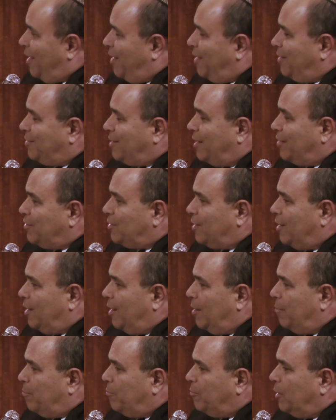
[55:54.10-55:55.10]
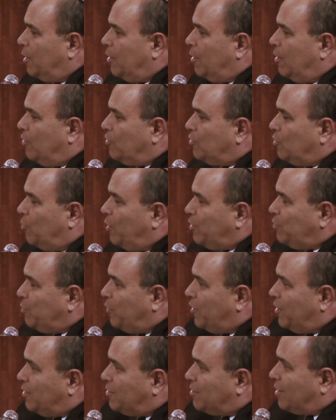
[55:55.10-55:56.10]
and he says to him, so what's
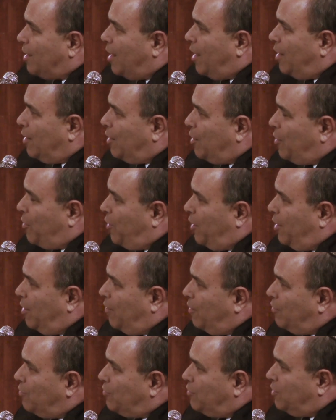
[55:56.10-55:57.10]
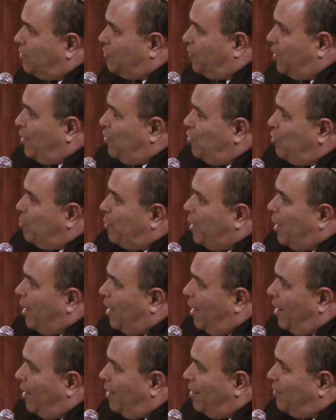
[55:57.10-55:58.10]
with this Hanukkah thing? There's this thing you
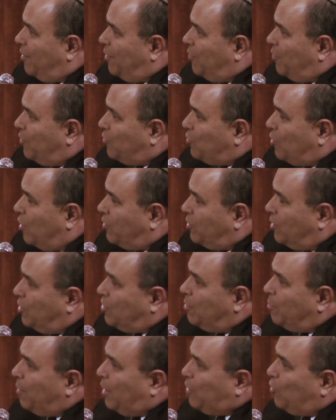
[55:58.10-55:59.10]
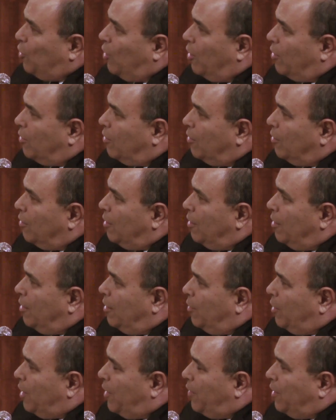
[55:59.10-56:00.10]
buy, and they're teaching my daughter,
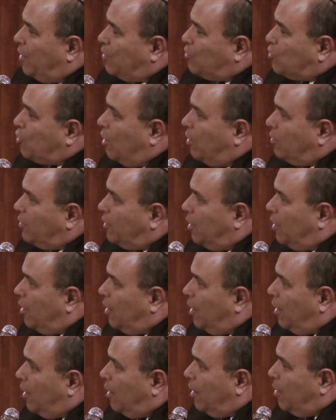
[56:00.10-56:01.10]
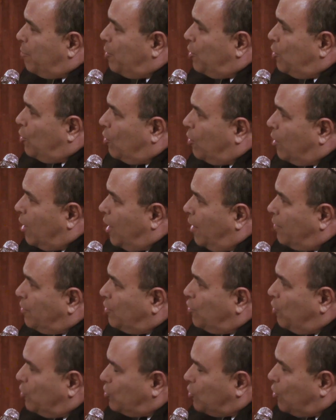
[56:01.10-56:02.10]
I think it's called a menorah. I
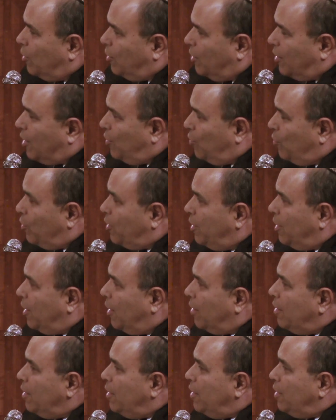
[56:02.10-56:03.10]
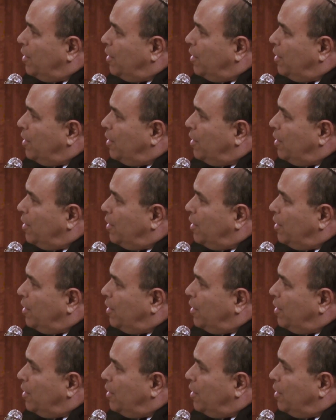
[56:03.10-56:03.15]
said, no, it's called a Chanukiah.